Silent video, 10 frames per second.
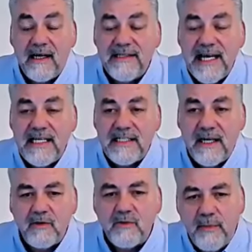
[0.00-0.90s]

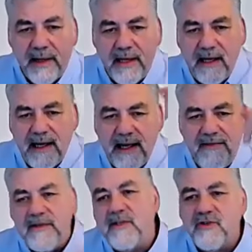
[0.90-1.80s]
details will be in
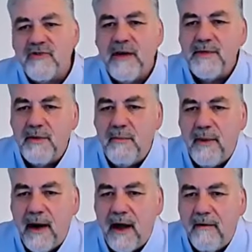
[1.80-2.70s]
the description
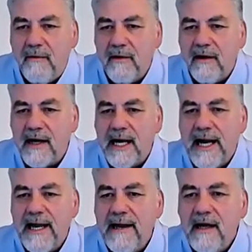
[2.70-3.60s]
below.
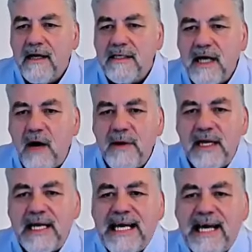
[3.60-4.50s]
Okay. So we're
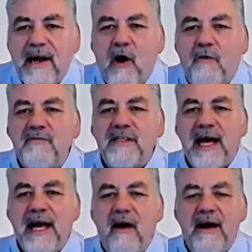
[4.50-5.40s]
going to kick it off
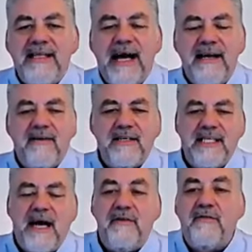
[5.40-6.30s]
today. Hi, Dan. Nice
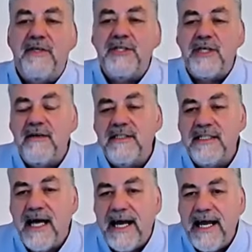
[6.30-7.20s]
to have you on the show
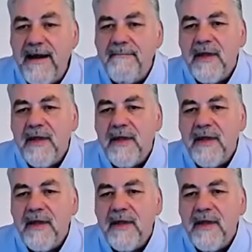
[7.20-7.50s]
today.